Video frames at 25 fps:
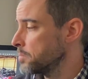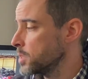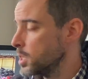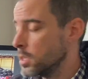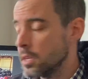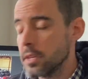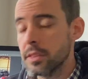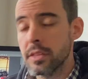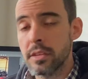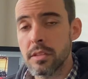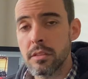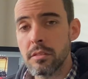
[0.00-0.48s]

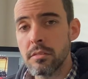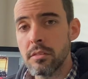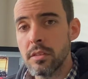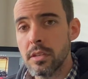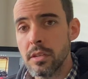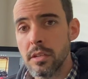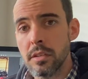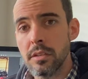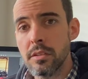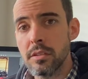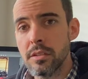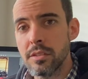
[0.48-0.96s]
I think,
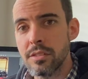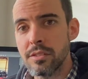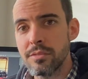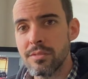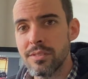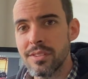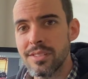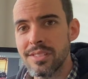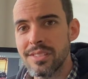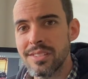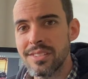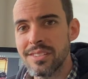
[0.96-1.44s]
yeah,
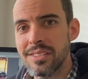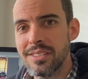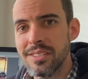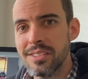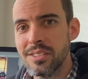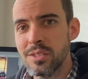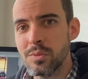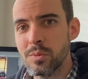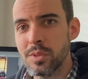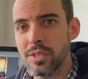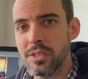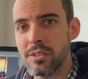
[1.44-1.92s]

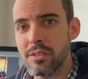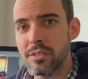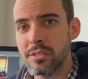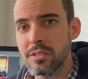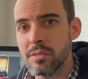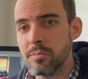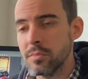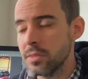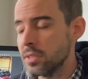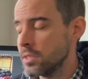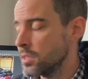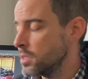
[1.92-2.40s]
it's really
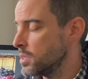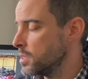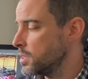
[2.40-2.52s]
awesome,